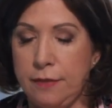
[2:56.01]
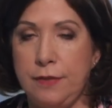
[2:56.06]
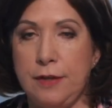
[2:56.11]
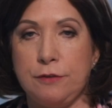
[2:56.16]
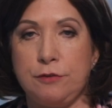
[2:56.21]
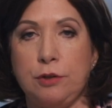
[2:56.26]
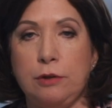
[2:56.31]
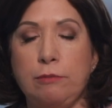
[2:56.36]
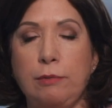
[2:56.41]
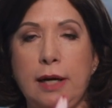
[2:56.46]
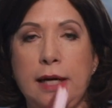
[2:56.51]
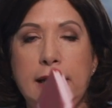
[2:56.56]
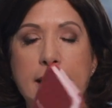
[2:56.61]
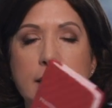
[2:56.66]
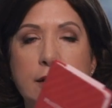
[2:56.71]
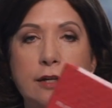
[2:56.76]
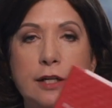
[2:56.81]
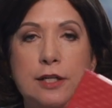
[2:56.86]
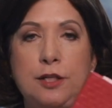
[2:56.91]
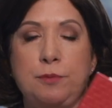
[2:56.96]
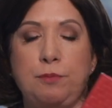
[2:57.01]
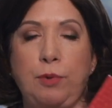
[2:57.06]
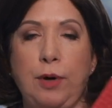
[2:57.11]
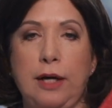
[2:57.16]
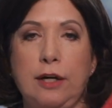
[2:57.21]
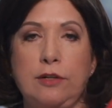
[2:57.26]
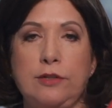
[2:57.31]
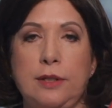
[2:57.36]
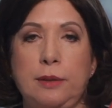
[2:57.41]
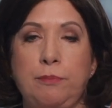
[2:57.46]
This one right here is
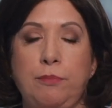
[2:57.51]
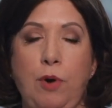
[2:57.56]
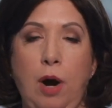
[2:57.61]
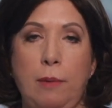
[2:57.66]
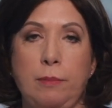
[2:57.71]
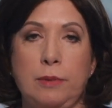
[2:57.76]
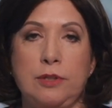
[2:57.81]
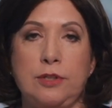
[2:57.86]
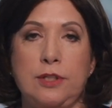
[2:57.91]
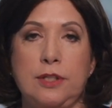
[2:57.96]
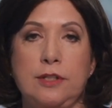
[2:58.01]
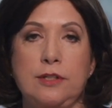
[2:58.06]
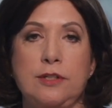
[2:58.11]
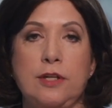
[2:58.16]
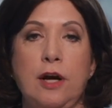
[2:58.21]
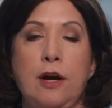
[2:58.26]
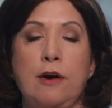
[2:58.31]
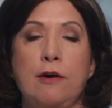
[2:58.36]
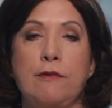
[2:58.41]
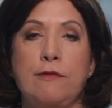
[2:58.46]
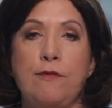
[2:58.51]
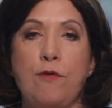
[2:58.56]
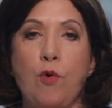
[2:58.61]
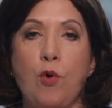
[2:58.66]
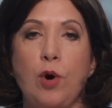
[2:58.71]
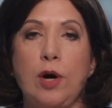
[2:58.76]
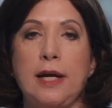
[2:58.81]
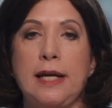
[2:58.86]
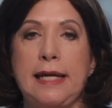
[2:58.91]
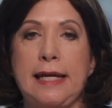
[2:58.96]
prayers and promises
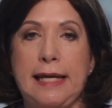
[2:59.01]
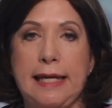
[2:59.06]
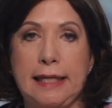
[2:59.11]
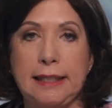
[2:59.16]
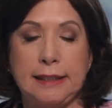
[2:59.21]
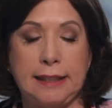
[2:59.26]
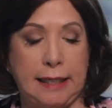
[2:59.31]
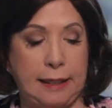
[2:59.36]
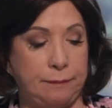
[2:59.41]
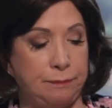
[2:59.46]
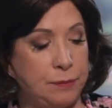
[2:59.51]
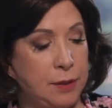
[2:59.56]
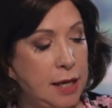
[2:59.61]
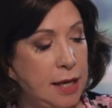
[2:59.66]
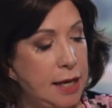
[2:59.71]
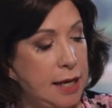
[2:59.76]
for healing.